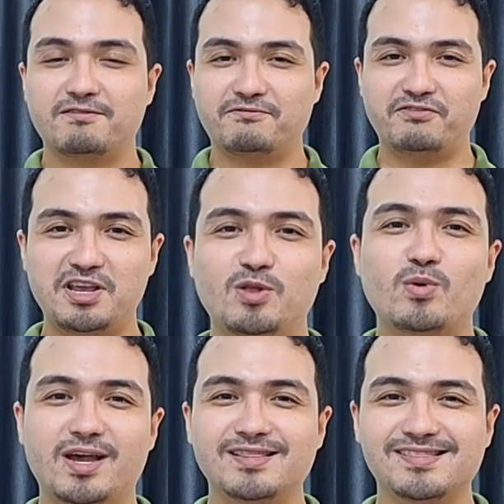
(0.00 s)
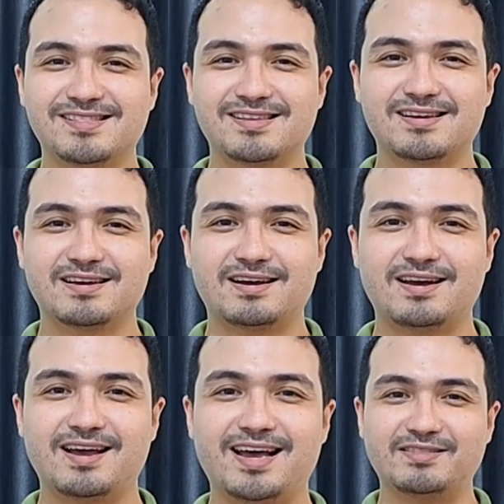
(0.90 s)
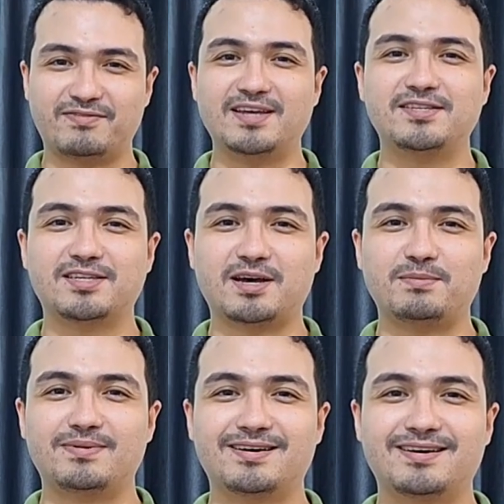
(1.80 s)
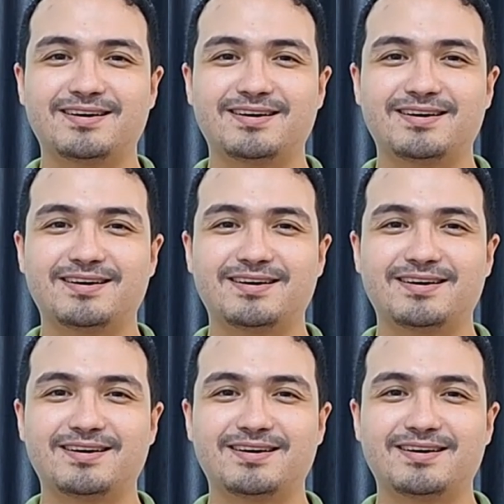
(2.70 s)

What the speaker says: Feel well at FadiSab.